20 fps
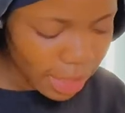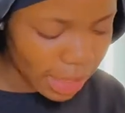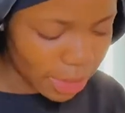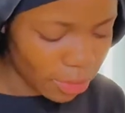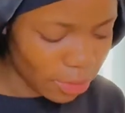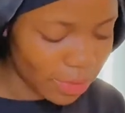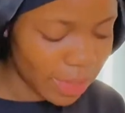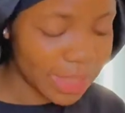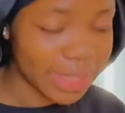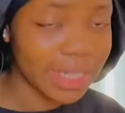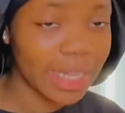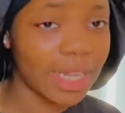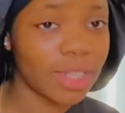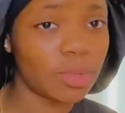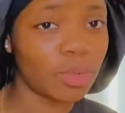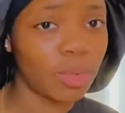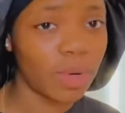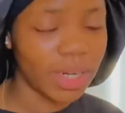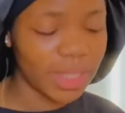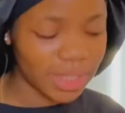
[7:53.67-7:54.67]

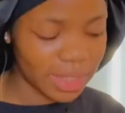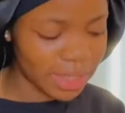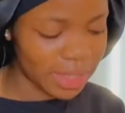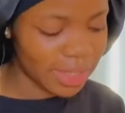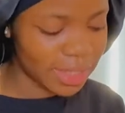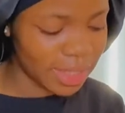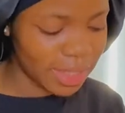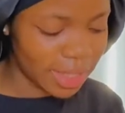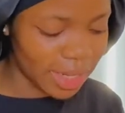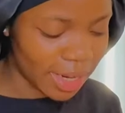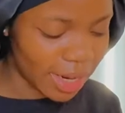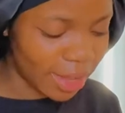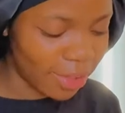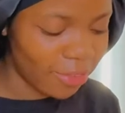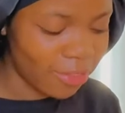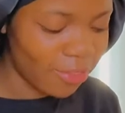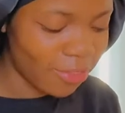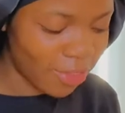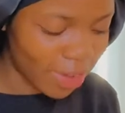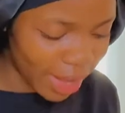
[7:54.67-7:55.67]
Oversized white t-shirt, and I
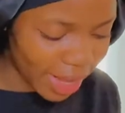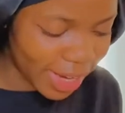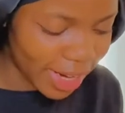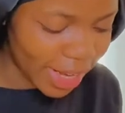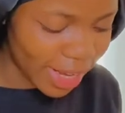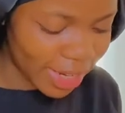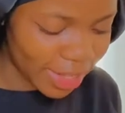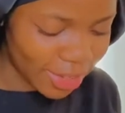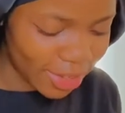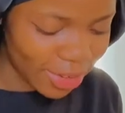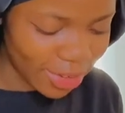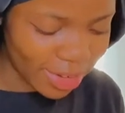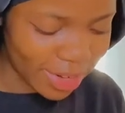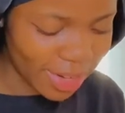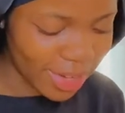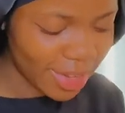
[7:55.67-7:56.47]
finally got